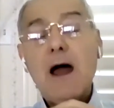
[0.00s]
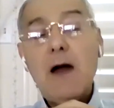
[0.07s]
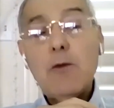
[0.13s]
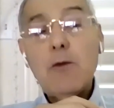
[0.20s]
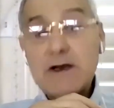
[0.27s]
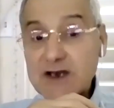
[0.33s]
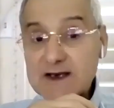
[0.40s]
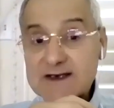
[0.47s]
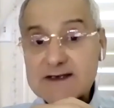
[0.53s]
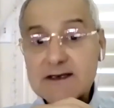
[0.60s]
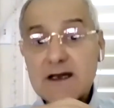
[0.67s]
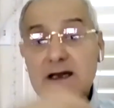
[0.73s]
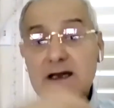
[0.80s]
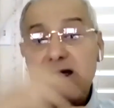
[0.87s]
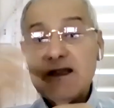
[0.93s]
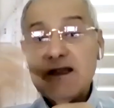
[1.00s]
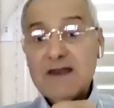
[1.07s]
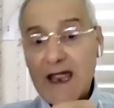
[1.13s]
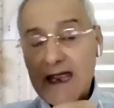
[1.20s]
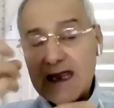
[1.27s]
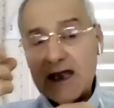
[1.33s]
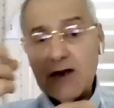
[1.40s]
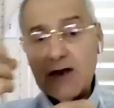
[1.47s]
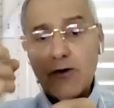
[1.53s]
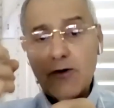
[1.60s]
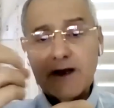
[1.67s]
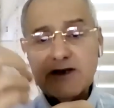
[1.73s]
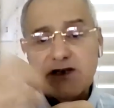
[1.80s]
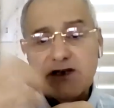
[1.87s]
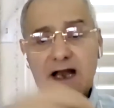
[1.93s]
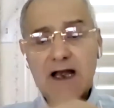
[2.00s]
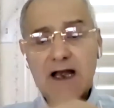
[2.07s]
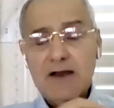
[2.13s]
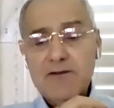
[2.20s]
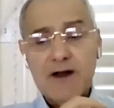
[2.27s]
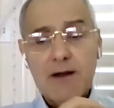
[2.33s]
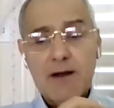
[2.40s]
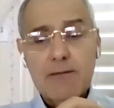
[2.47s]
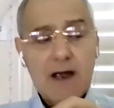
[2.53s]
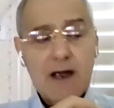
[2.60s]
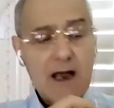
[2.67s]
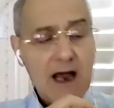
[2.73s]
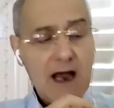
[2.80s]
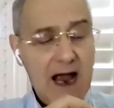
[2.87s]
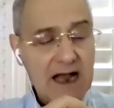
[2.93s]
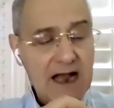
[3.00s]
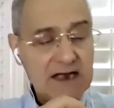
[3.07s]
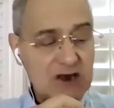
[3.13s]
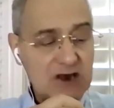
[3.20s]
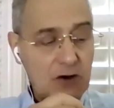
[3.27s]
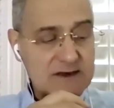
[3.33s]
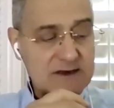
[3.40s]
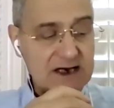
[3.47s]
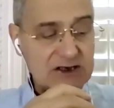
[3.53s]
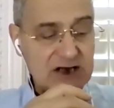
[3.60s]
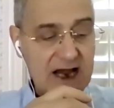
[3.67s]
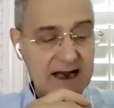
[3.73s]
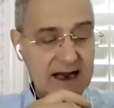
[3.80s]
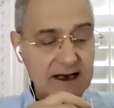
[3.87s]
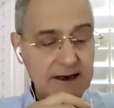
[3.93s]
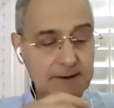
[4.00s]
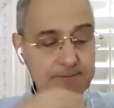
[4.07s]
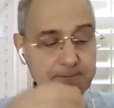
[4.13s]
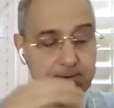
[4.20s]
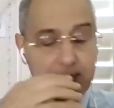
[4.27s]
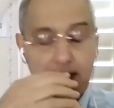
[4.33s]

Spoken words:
which is taken originally from Al-Jawzajani